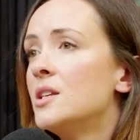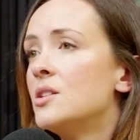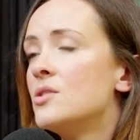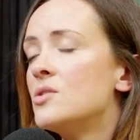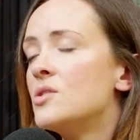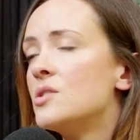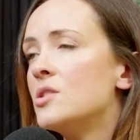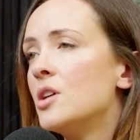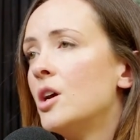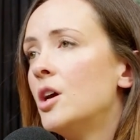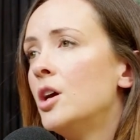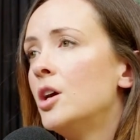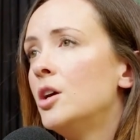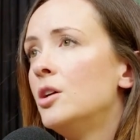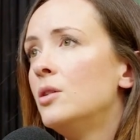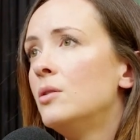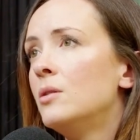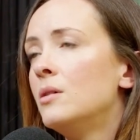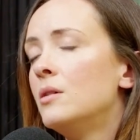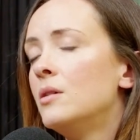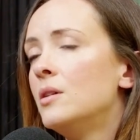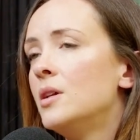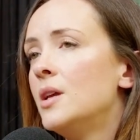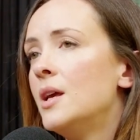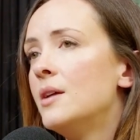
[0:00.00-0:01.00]
So
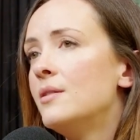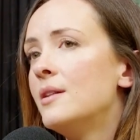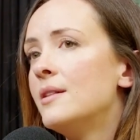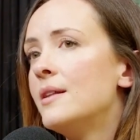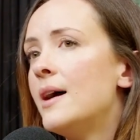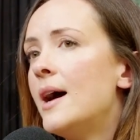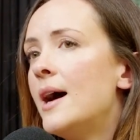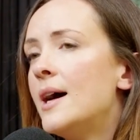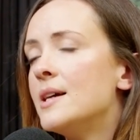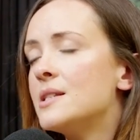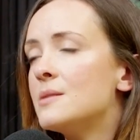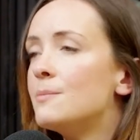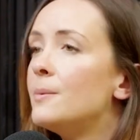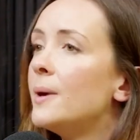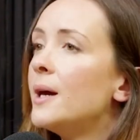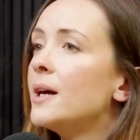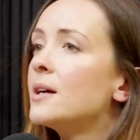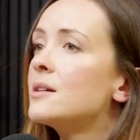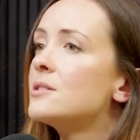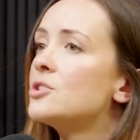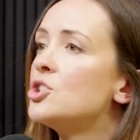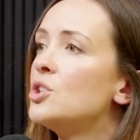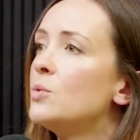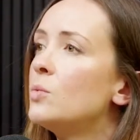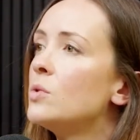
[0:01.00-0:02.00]
that
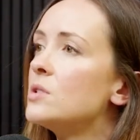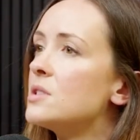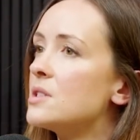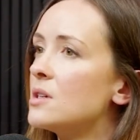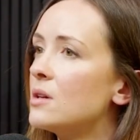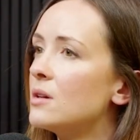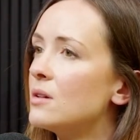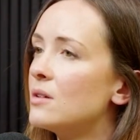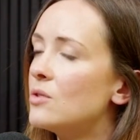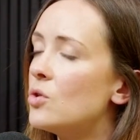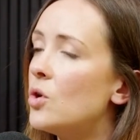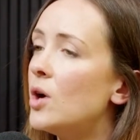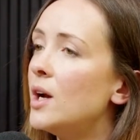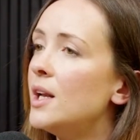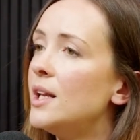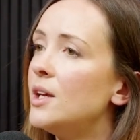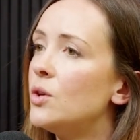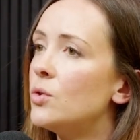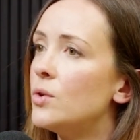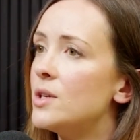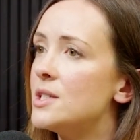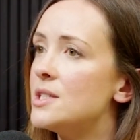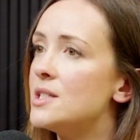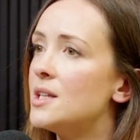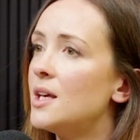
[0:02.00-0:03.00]
aspect, she wasn't quietly
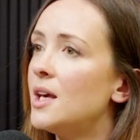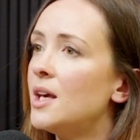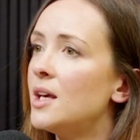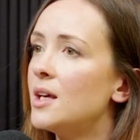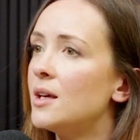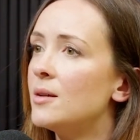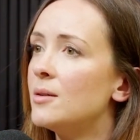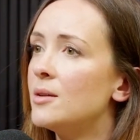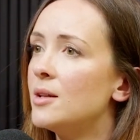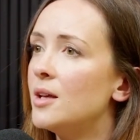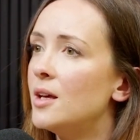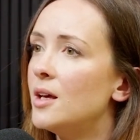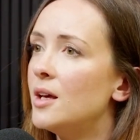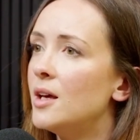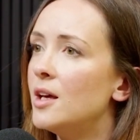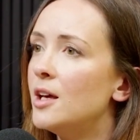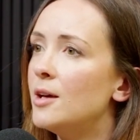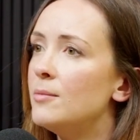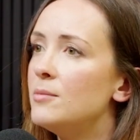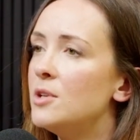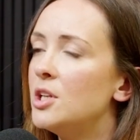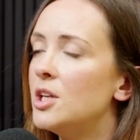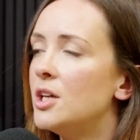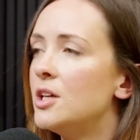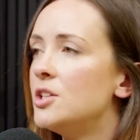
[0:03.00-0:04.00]
quitting.
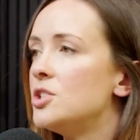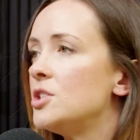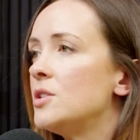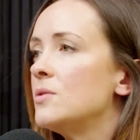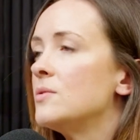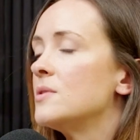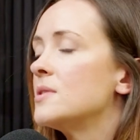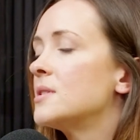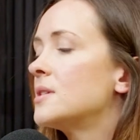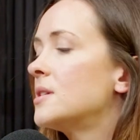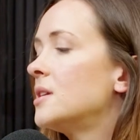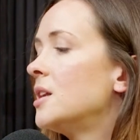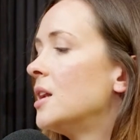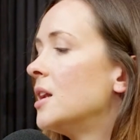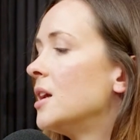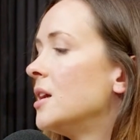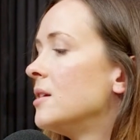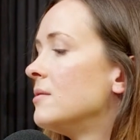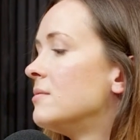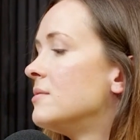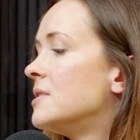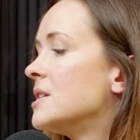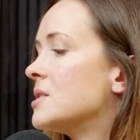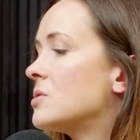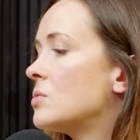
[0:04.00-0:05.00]
You know, she was, you
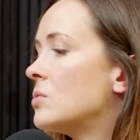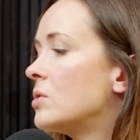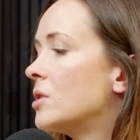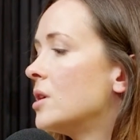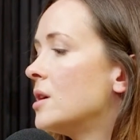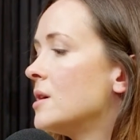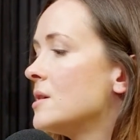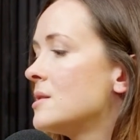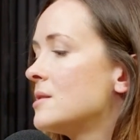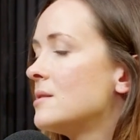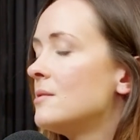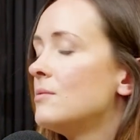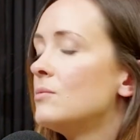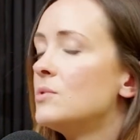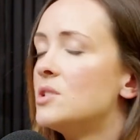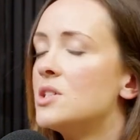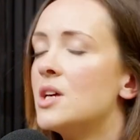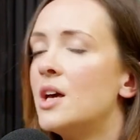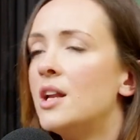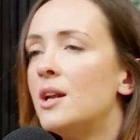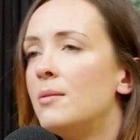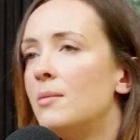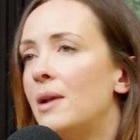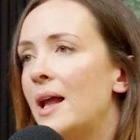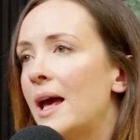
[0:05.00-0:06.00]
know, disorganized and would
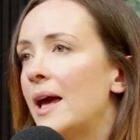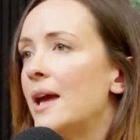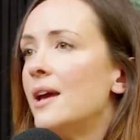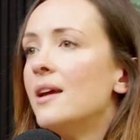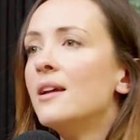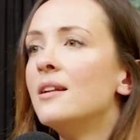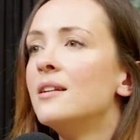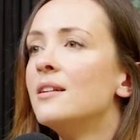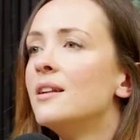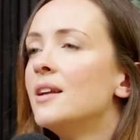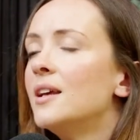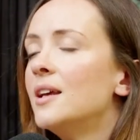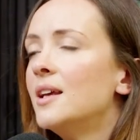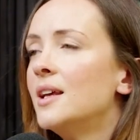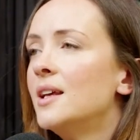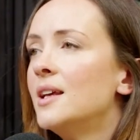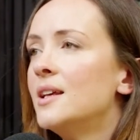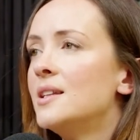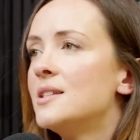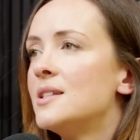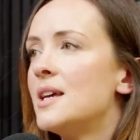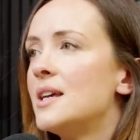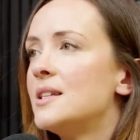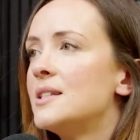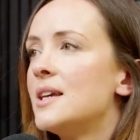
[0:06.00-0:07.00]
turn up late and
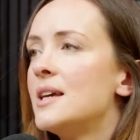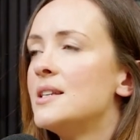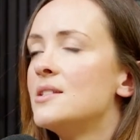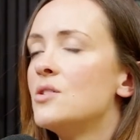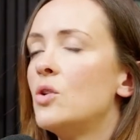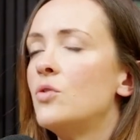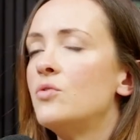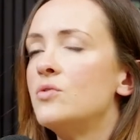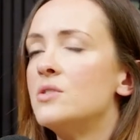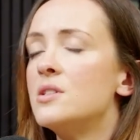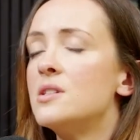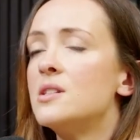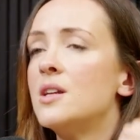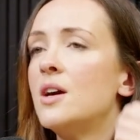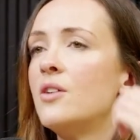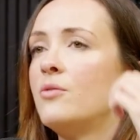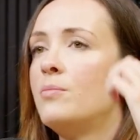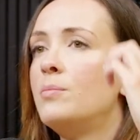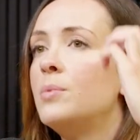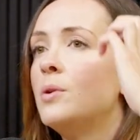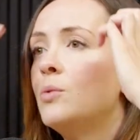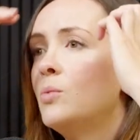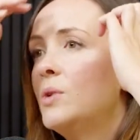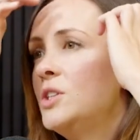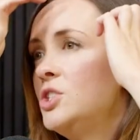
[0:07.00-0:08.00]
take days off and stuff,
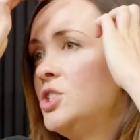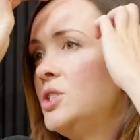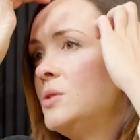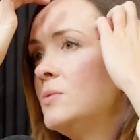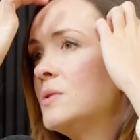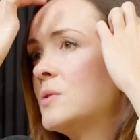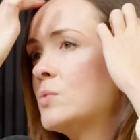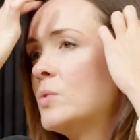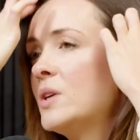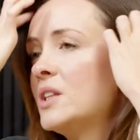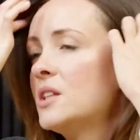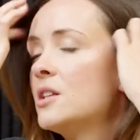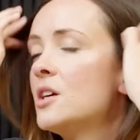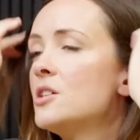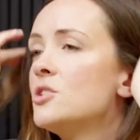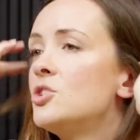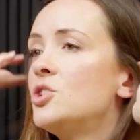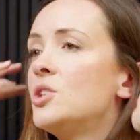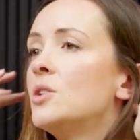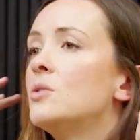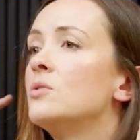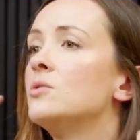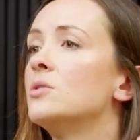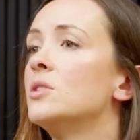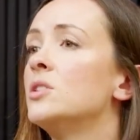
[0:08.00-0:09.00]
but when she was with those
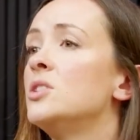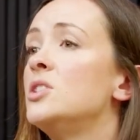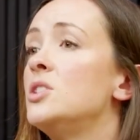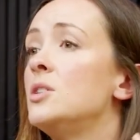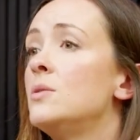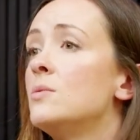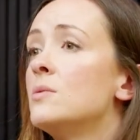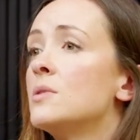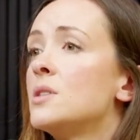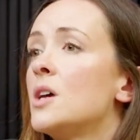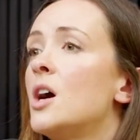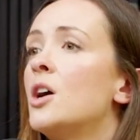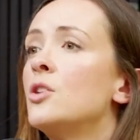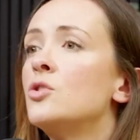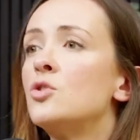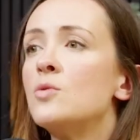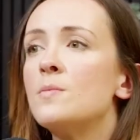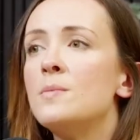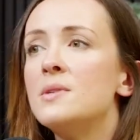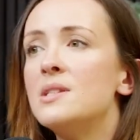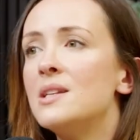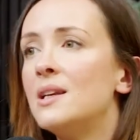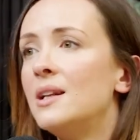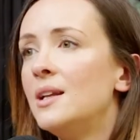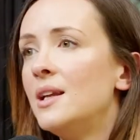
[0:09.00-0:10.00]
children, she was
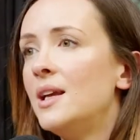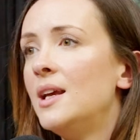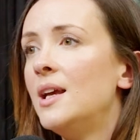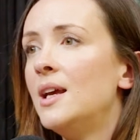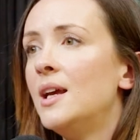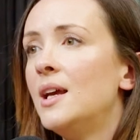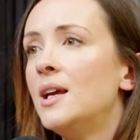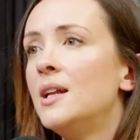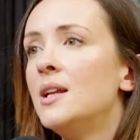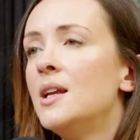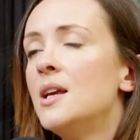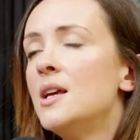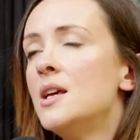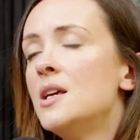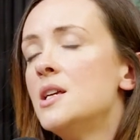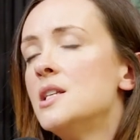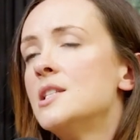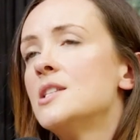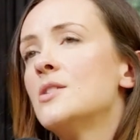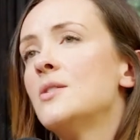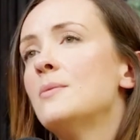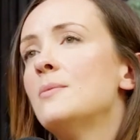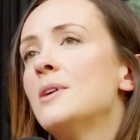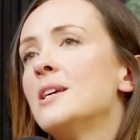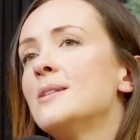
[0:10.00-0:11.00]
100% in. Yeah.
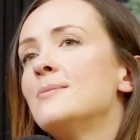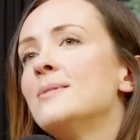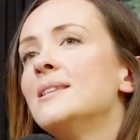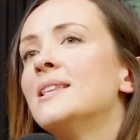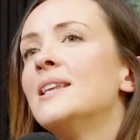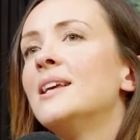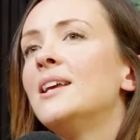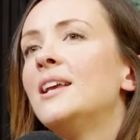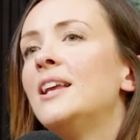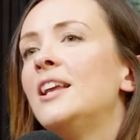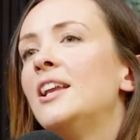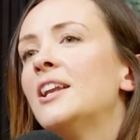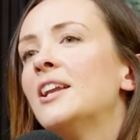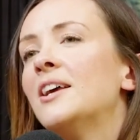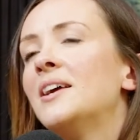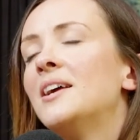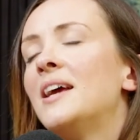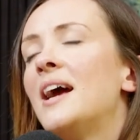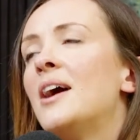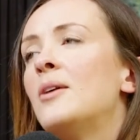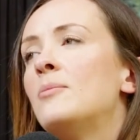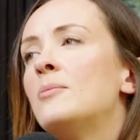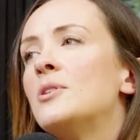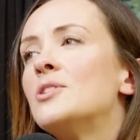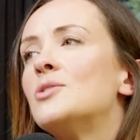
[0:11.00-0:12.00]
So it makes me think, you know,
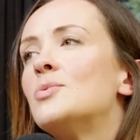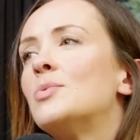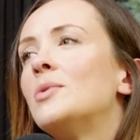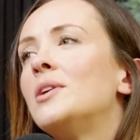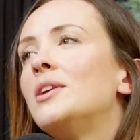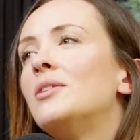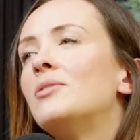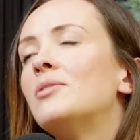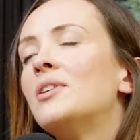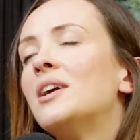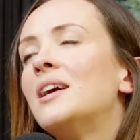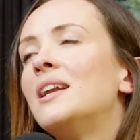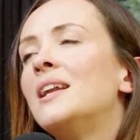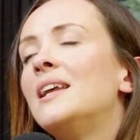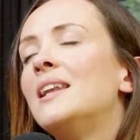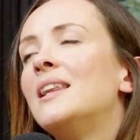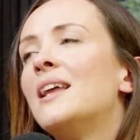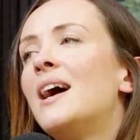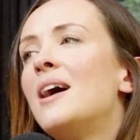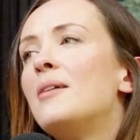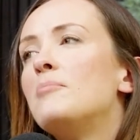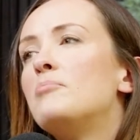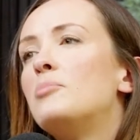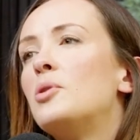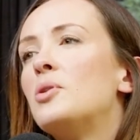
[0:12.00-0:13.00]
how much were you really
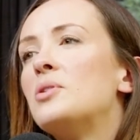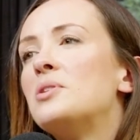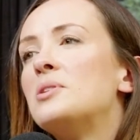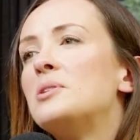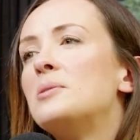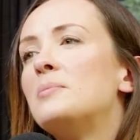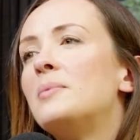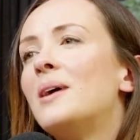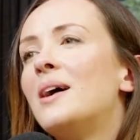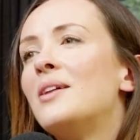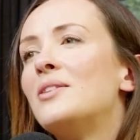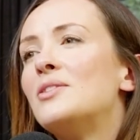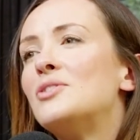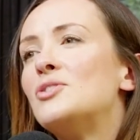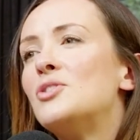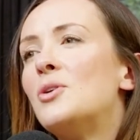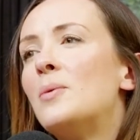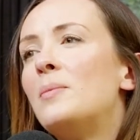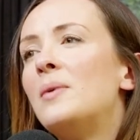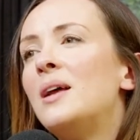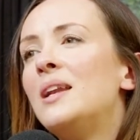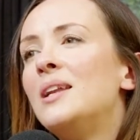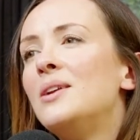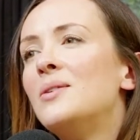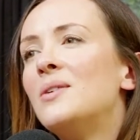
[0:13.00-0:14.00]
that bothered about the
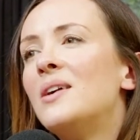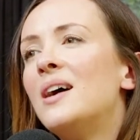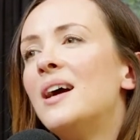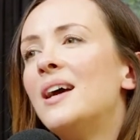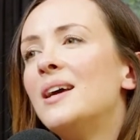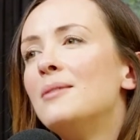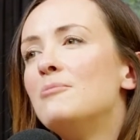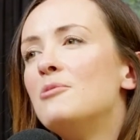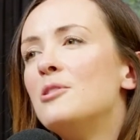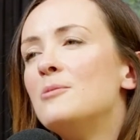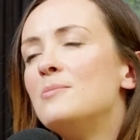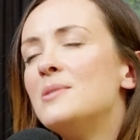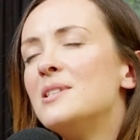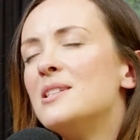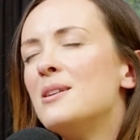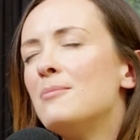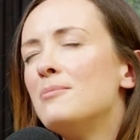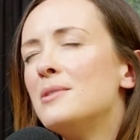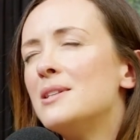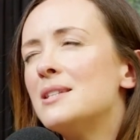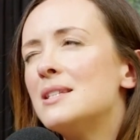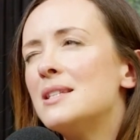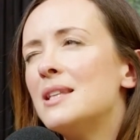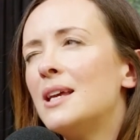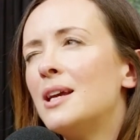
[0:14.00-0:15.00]
job anyway? It might be
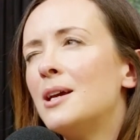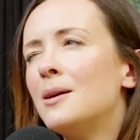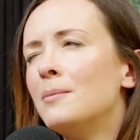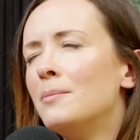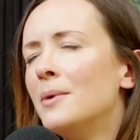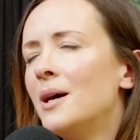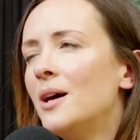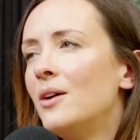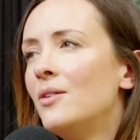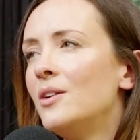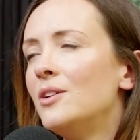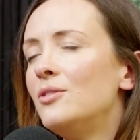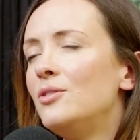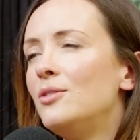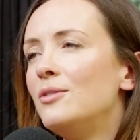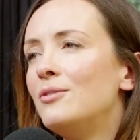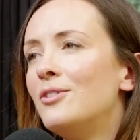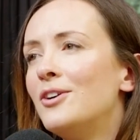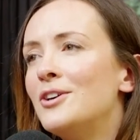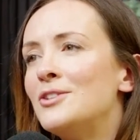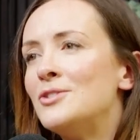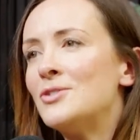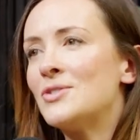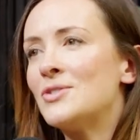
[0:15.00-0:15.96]
something to think about if you find